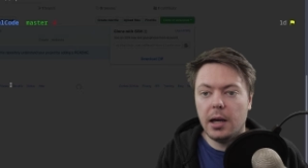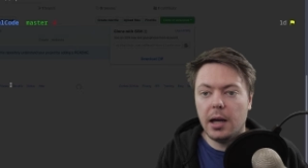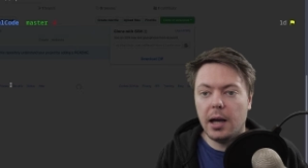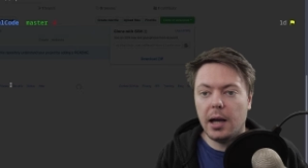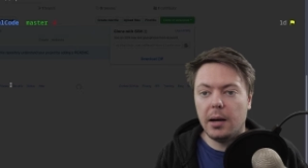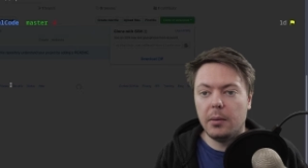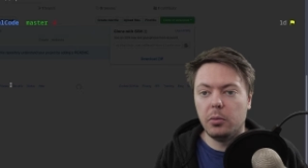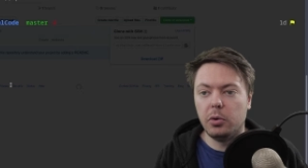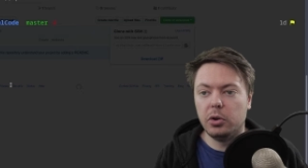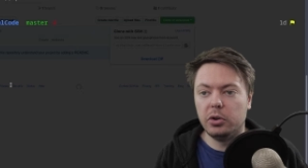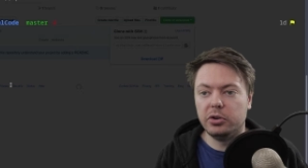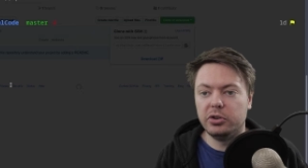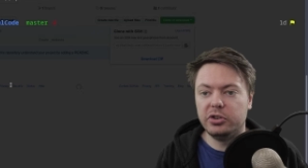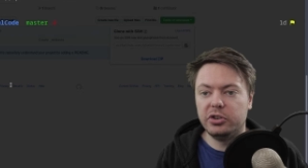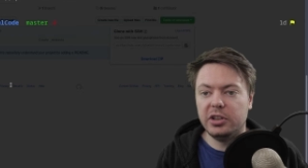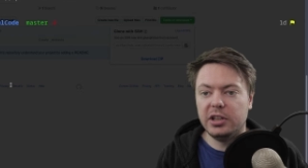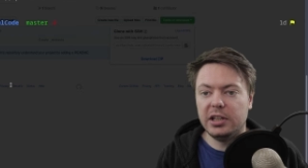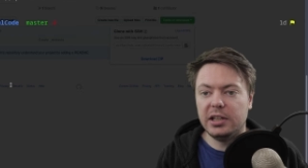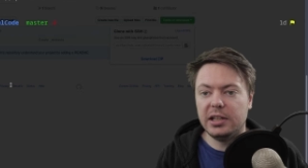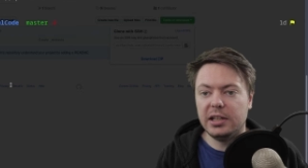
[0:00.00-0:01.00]
and we'll
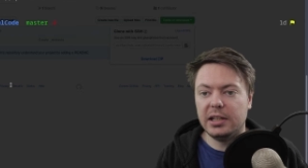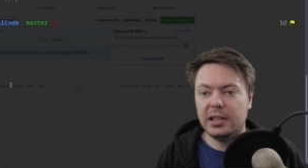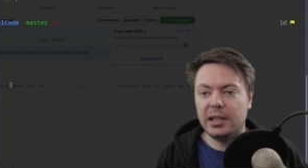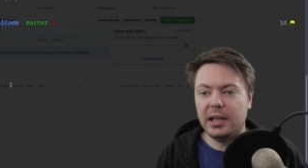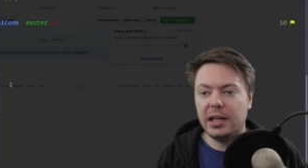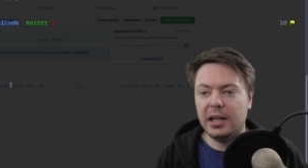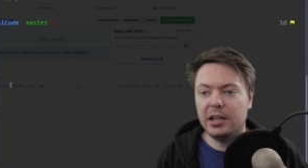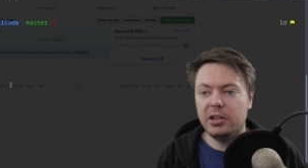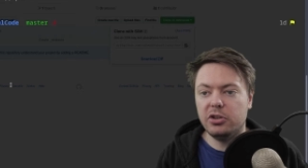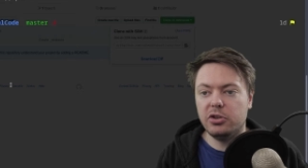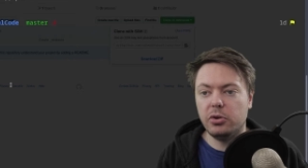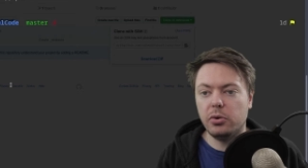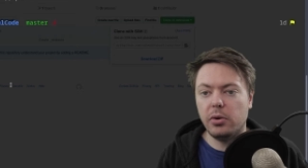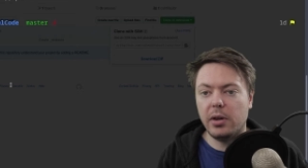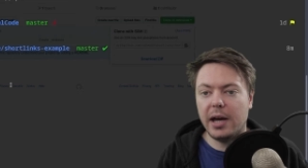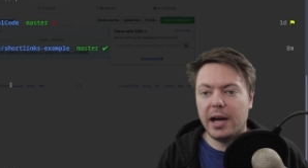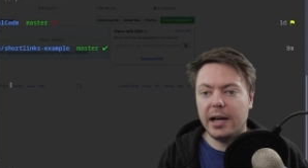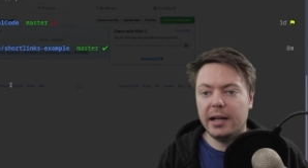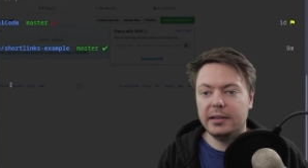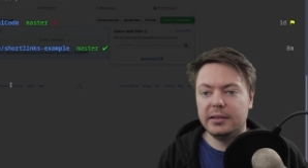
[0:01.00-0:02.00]
cd into
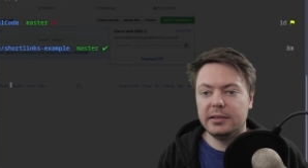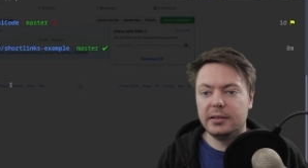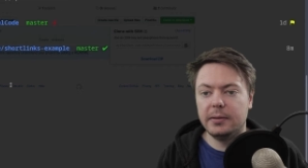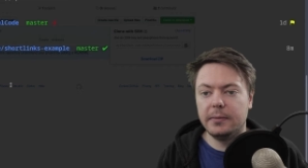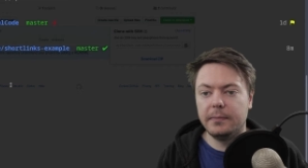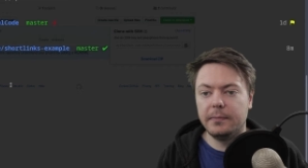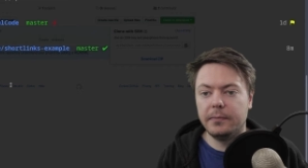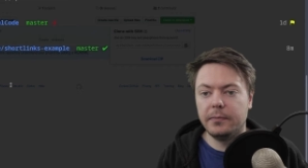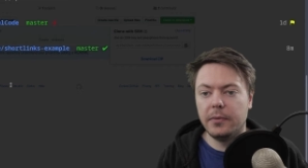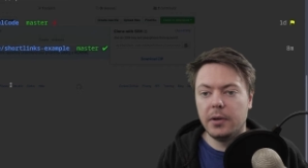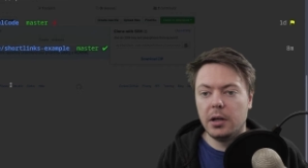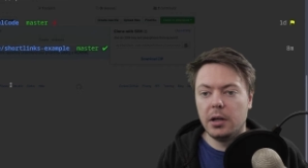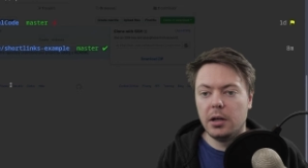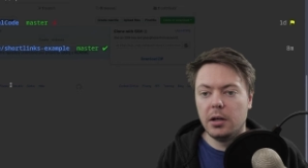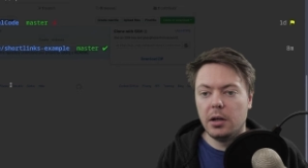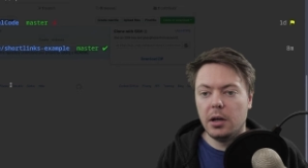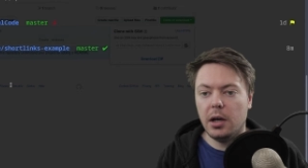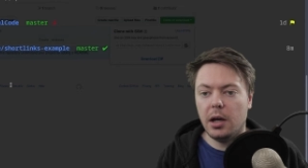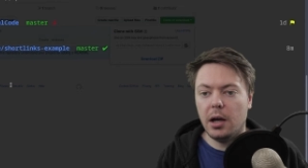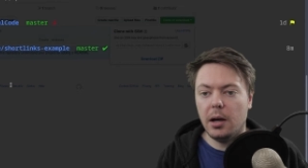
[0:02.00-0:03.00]
that,
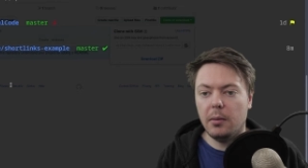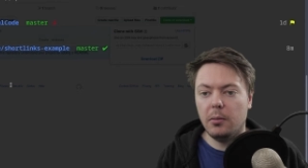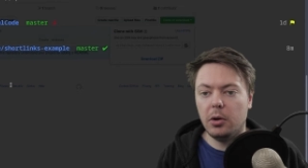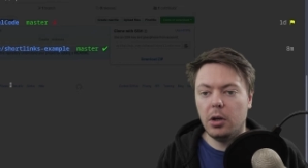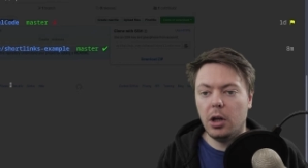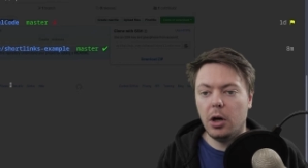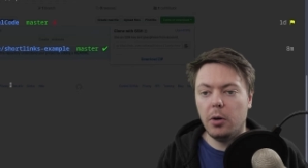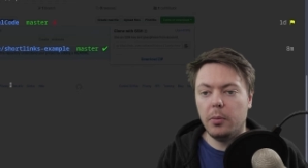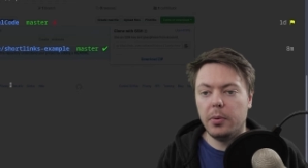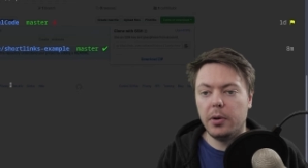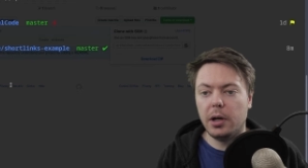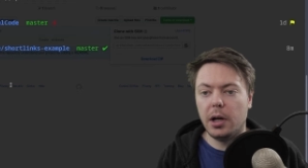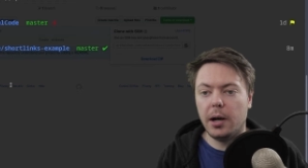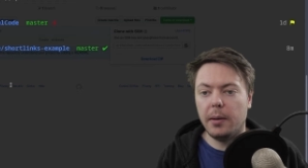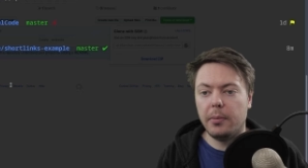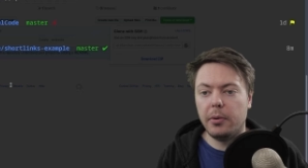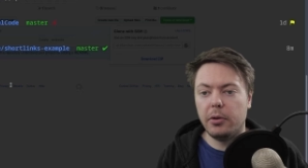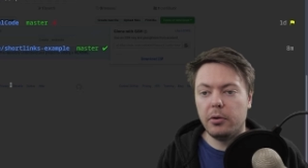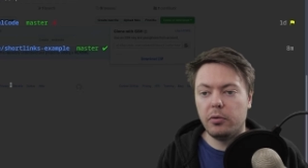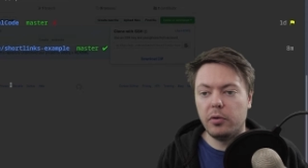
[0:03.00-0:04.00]
and we'll open
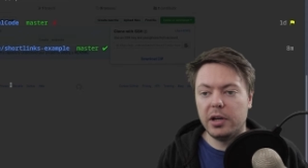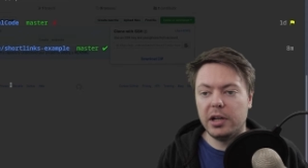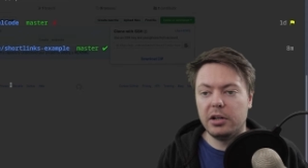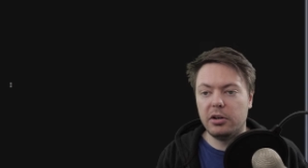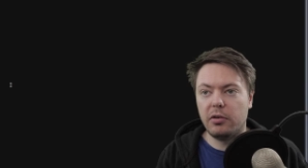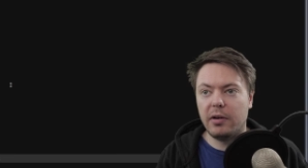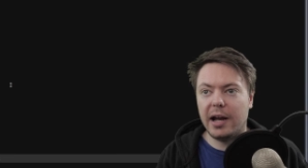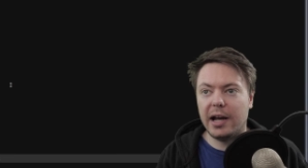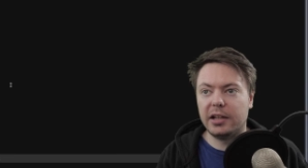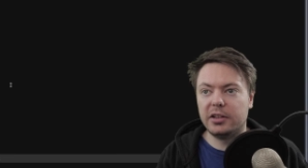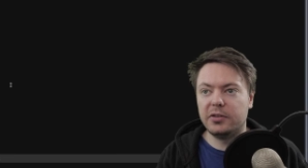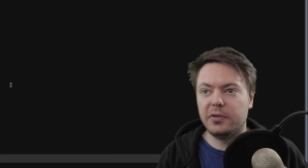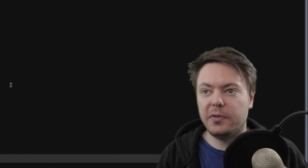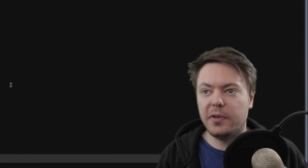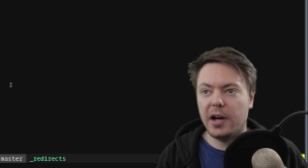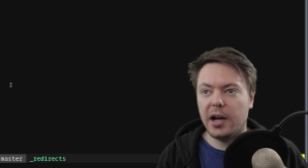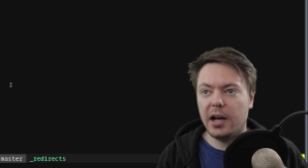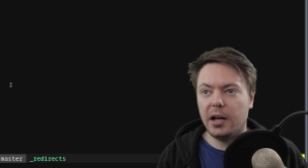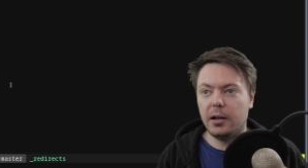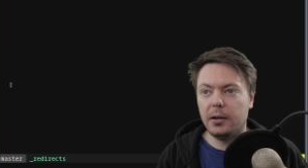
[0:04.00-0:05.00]
up the redirect
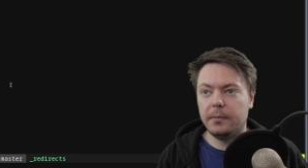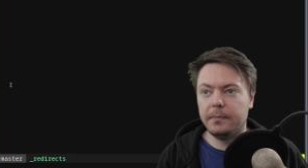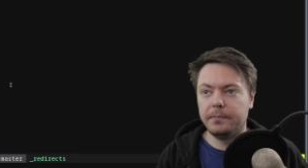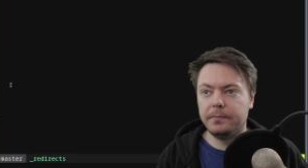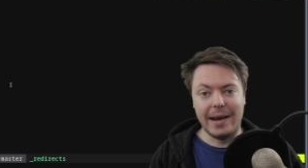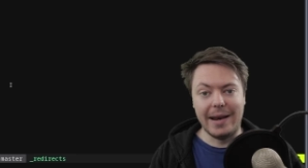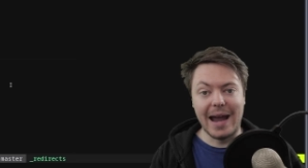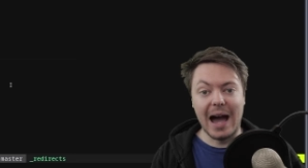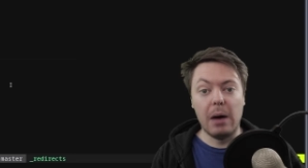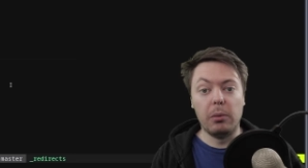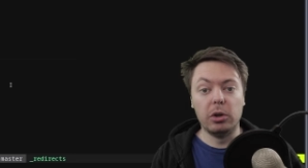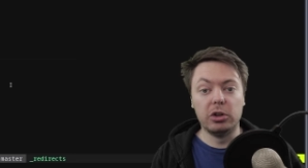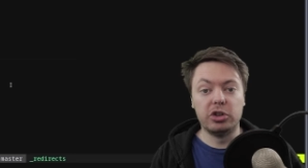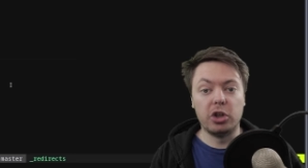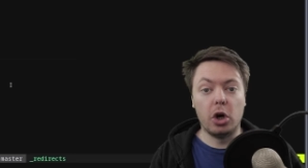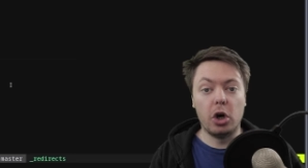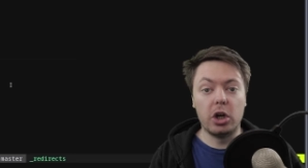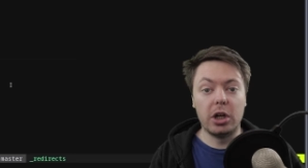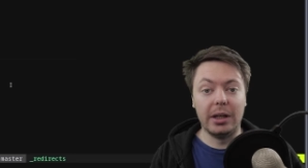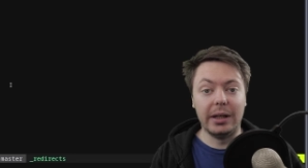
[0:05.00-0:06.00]
file. And now we'll
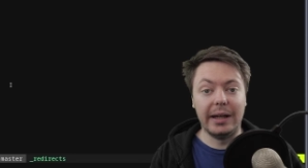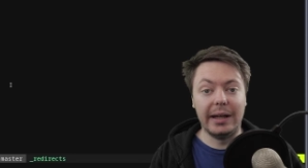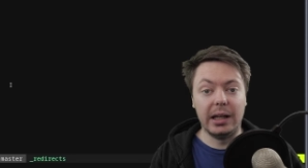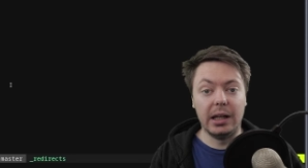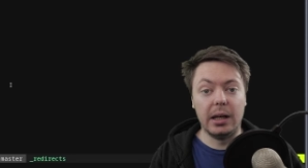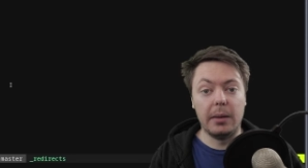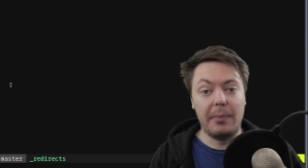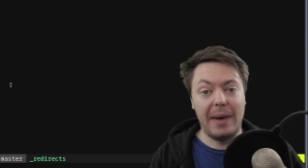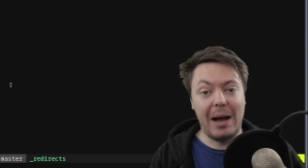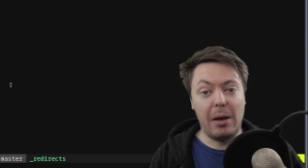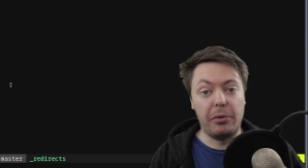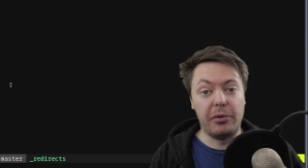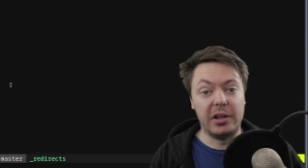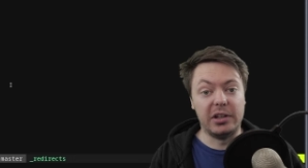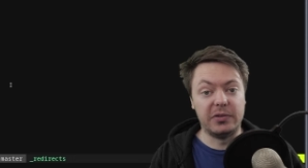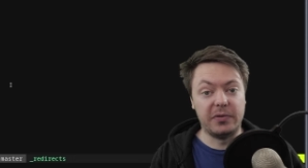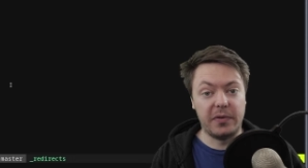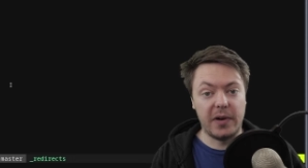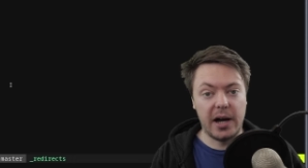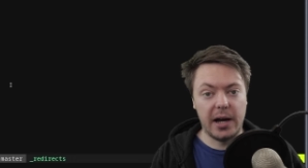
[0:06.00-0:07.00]
talk a little about
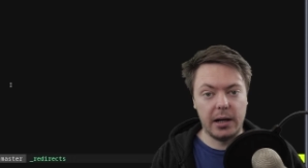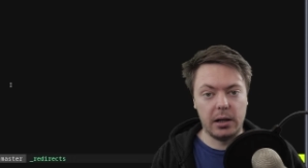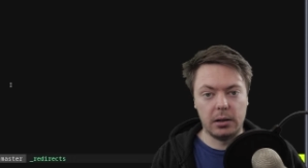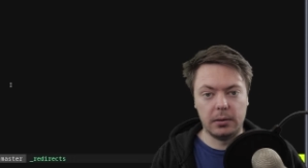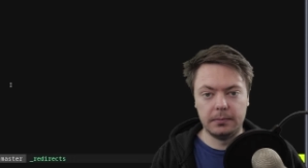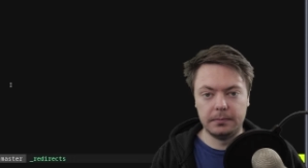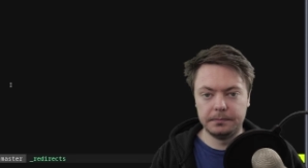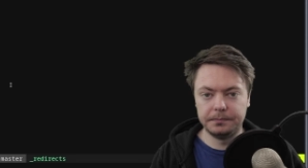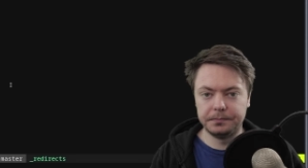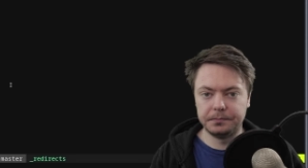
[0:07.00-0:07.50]
this file.